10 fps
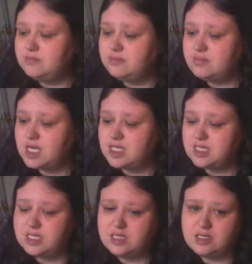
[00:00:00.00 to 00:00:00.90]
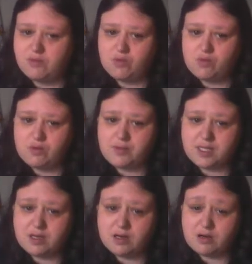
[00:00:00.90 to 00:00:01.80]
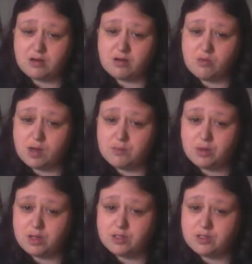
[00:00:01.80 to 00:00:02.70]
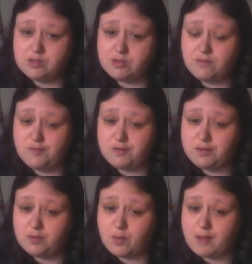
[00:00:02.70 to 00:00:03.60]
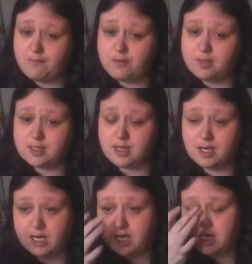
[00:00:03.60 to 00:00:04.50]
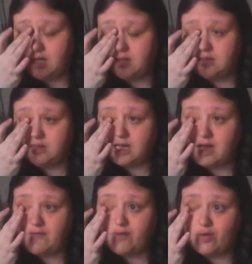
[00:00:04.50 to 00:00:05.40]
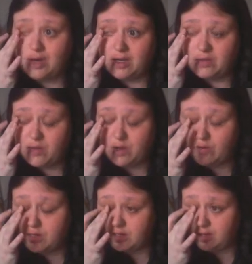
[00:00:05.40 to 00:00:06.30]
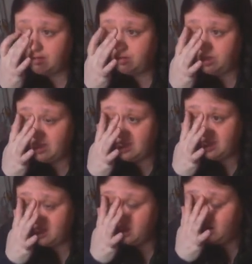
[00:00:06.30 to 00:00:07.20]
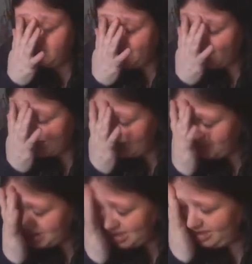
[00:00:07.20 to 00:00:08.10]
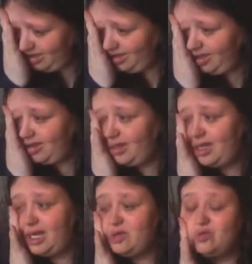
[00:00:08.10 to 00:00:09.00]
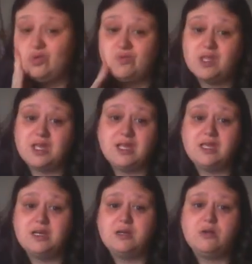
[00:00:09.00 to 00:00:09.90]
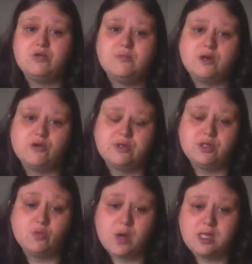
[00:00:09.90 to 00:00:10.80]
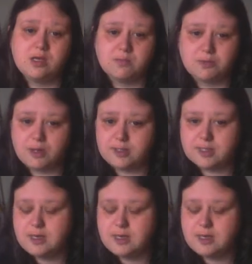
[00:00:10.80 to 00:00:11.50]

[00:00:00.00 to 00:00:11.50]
As I said, the owner was getting her 1 plus food, wet food, and I've got it as well, because she says it's her favourite, but I don't know whether to get it or not, because it's 1 year plus